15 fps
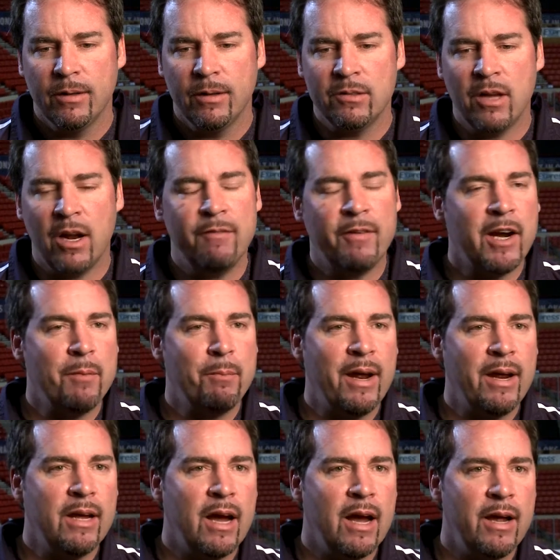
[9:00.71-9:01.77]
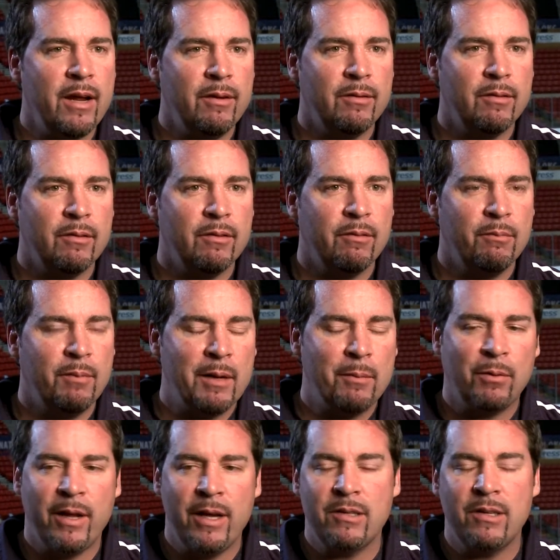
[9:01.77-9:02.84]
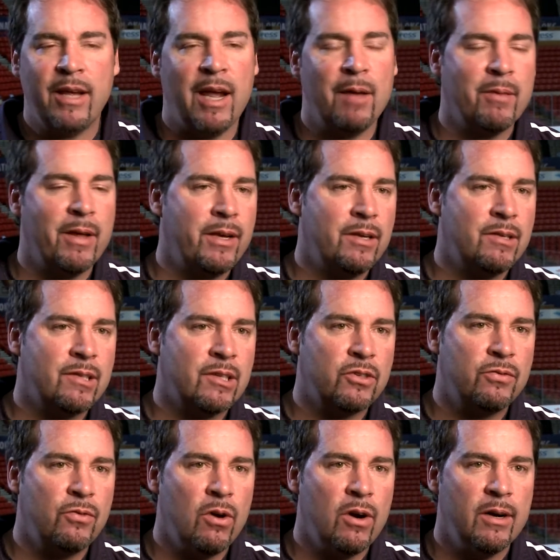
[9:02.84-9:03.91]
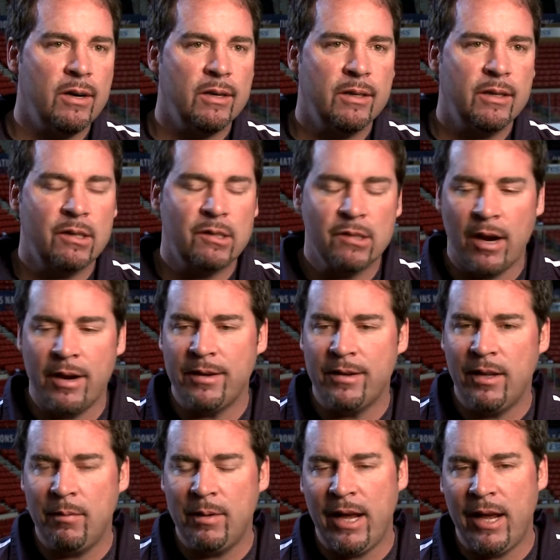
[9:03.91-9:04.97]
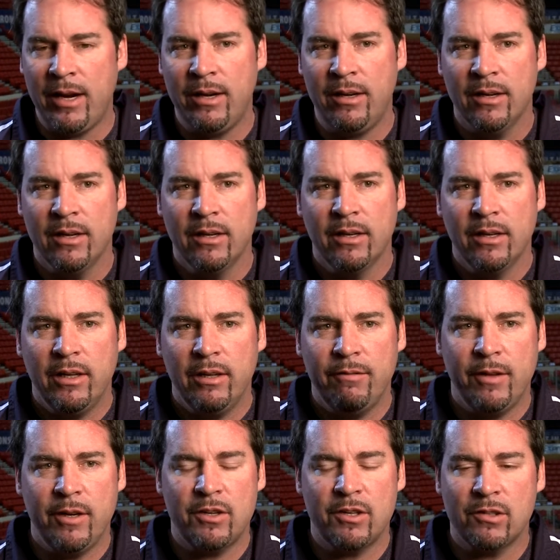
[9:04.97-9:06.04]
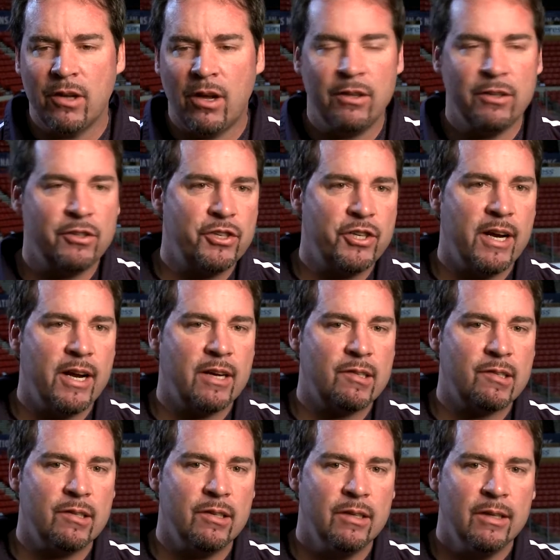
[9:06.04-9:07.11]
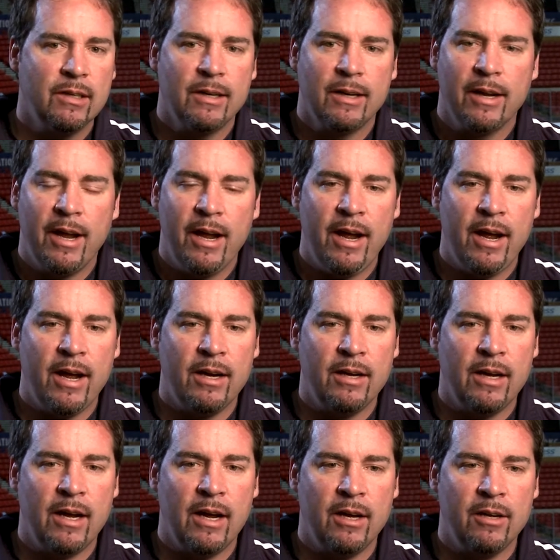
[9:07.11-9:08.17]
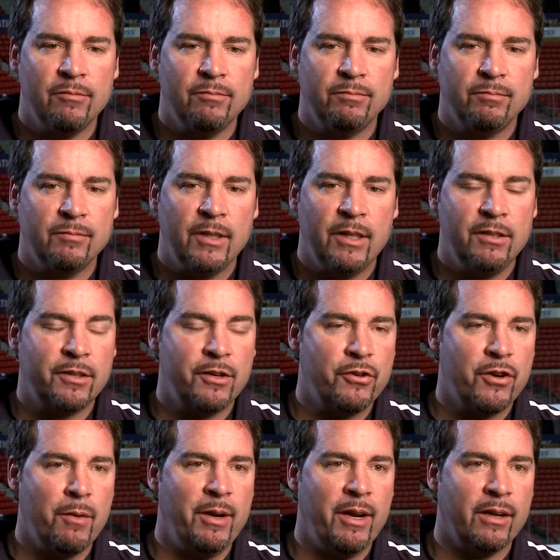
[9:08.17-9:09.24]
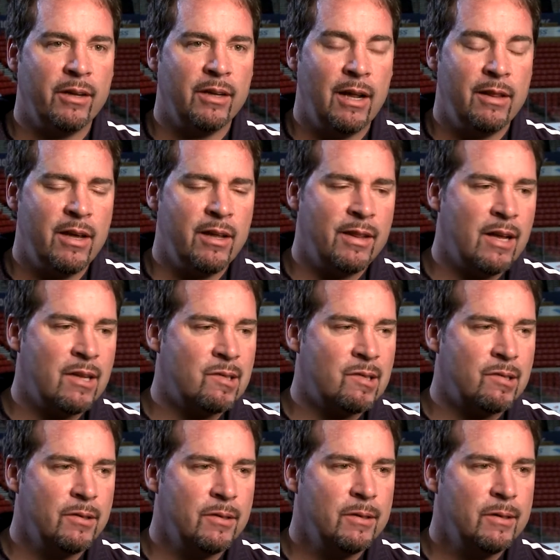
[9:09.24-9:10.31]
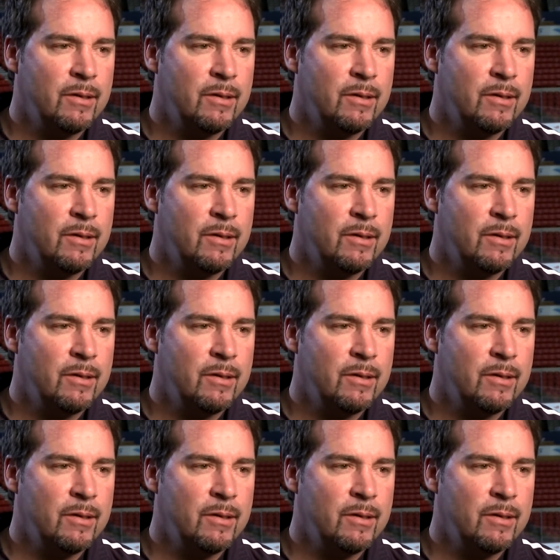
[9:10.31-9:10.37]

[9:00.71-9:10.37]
not a very big guy, but he plays the game like he's 6'4". He's not intimidated. He finishes all his checks, and he's contributing. I think that's,